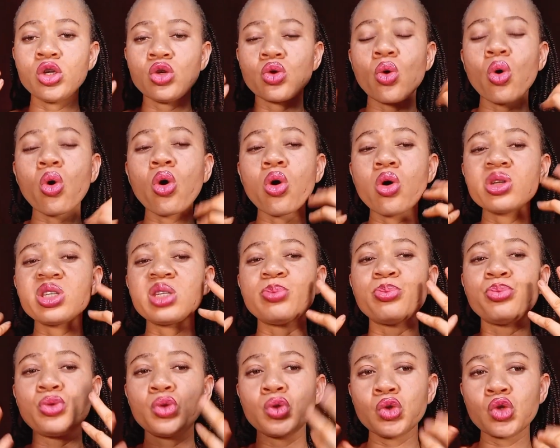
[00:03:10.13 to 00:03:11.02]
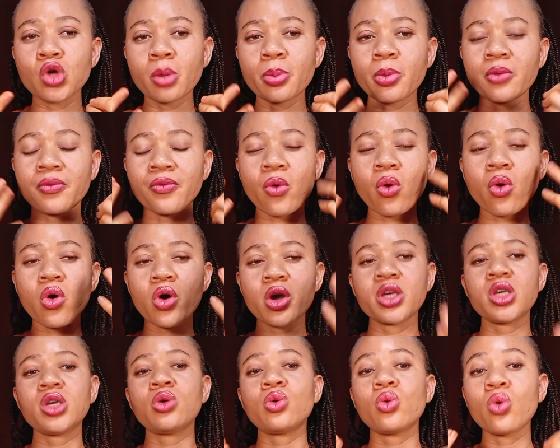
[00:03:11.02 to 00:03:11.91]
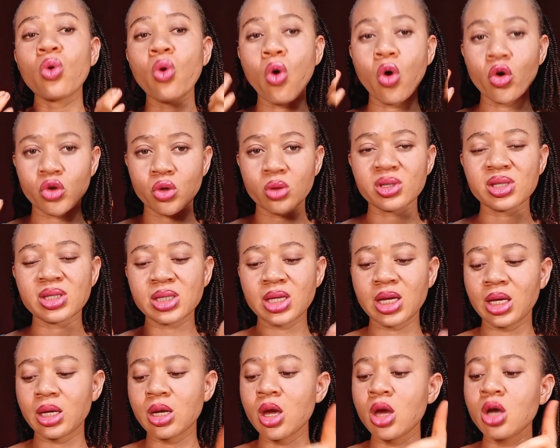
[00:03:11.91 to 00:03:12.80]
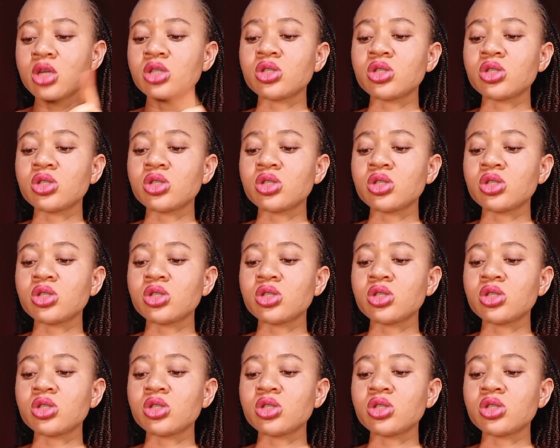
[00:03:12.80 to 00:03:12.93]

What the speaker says: all the buildup of oil on your skin.